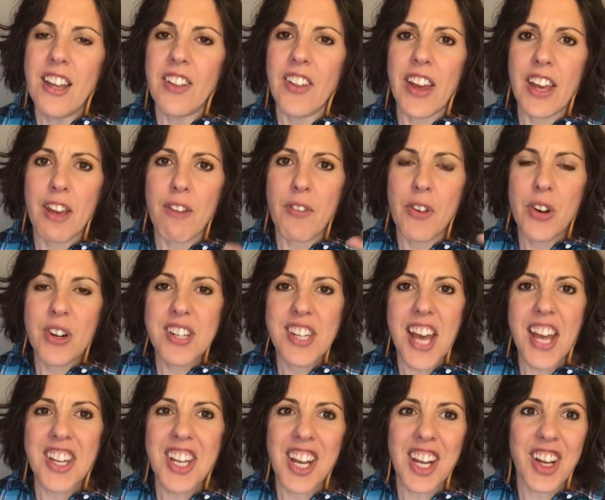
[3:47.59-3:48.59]
if you're
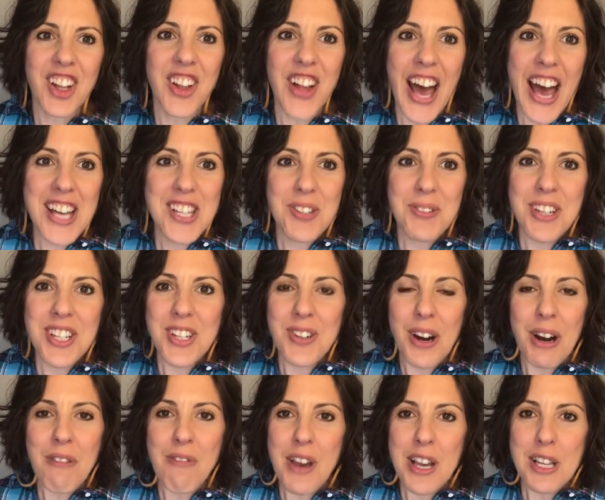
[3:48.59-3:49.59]
attending a class, we do
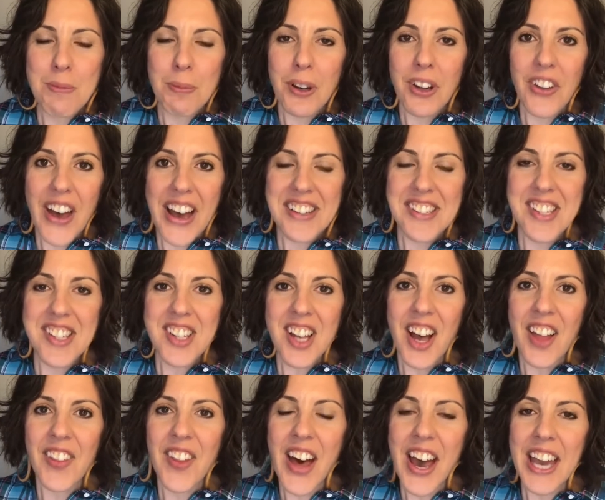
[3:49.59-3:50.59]
our Facebook classes
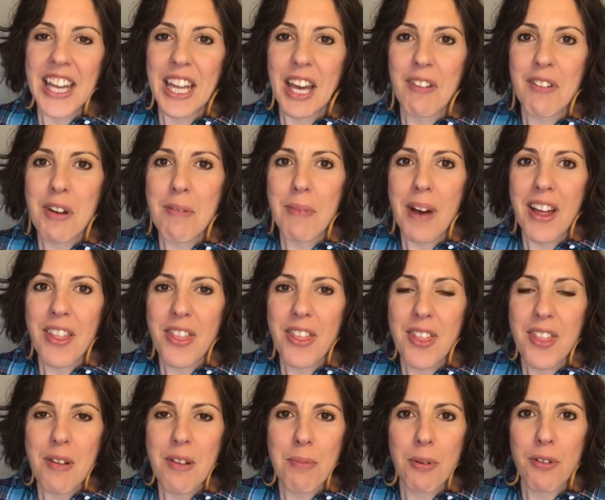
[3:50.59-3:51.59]
online every month.
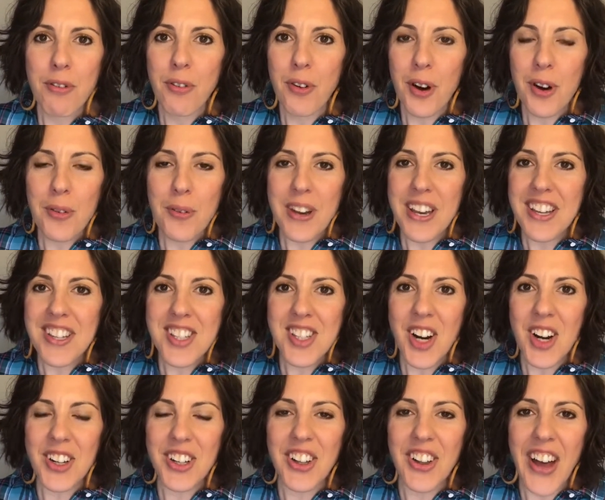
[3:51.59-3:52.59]
Before we
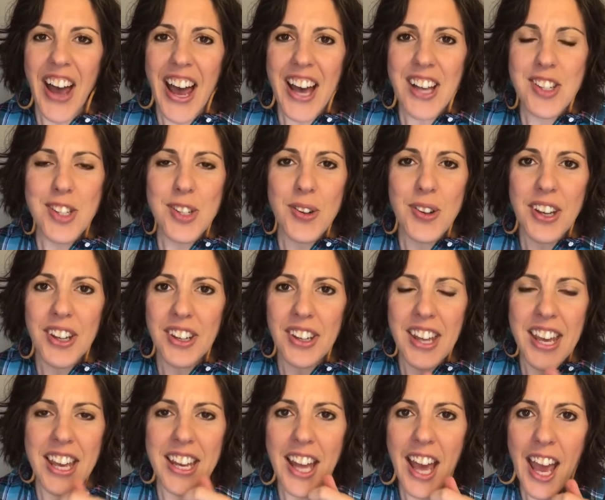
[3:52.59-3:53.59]
start a class, you can
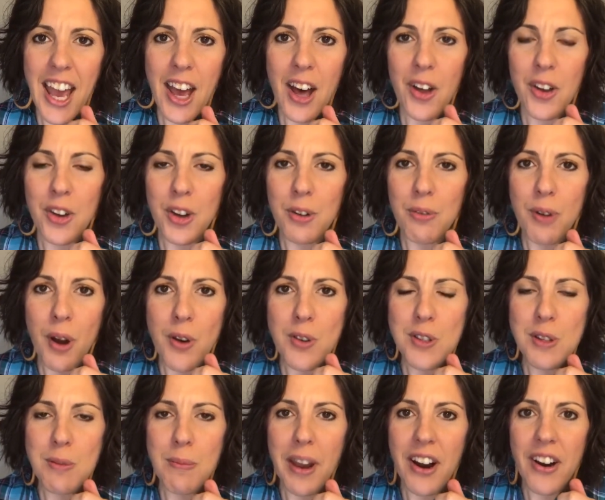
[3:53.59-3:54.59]
inhale your
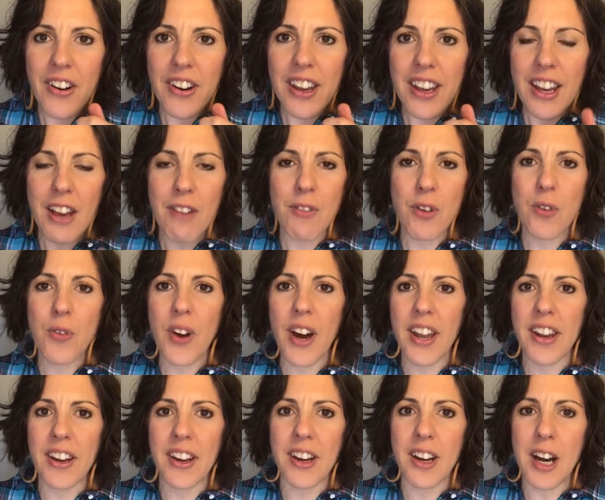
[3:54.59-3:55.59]
rosemary. If you've
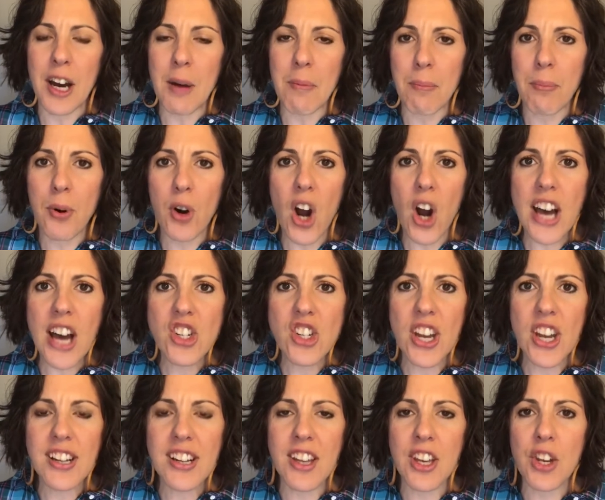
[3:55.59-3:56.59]
got a
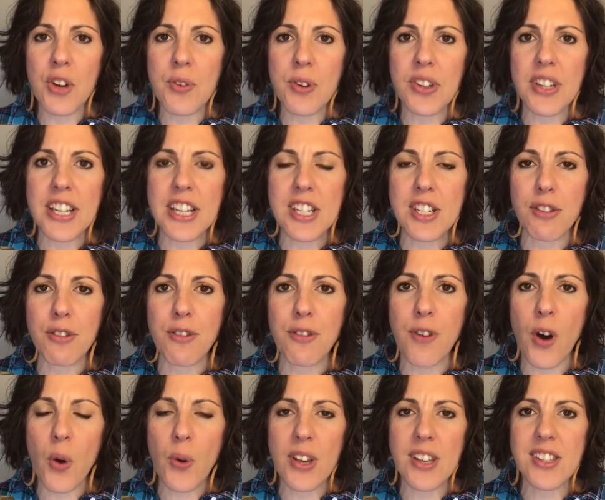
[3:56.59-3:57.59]
project that you really need to
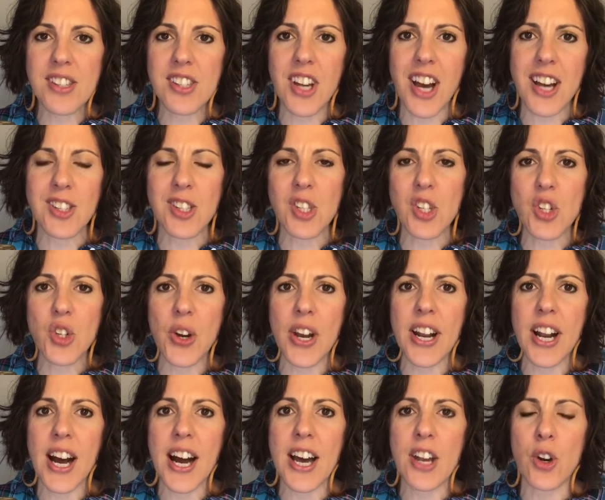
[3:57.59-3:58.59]
focus,
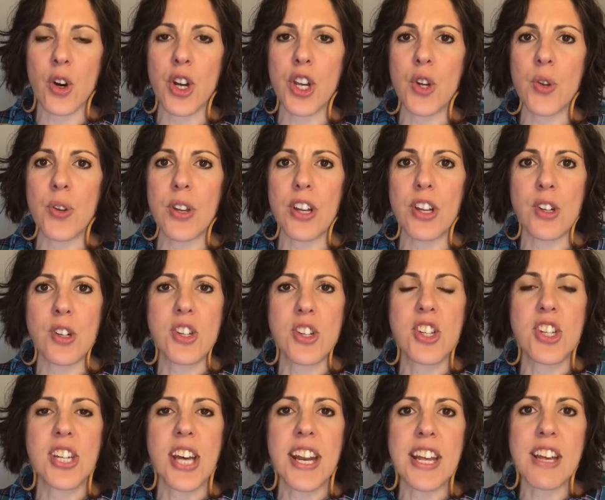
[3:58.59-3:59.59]
concentrate on, or you're
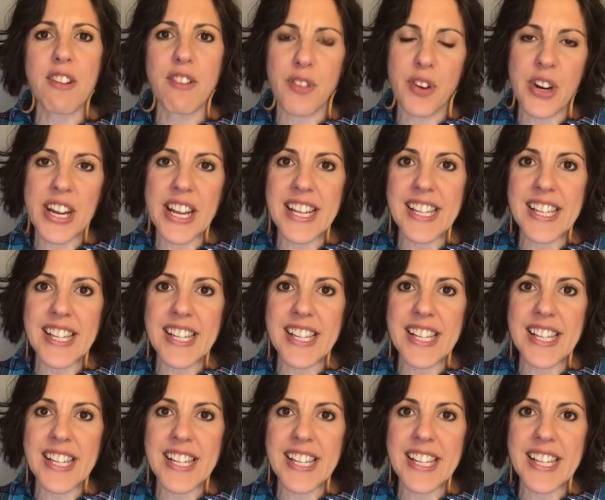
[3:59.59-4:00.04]
studying for an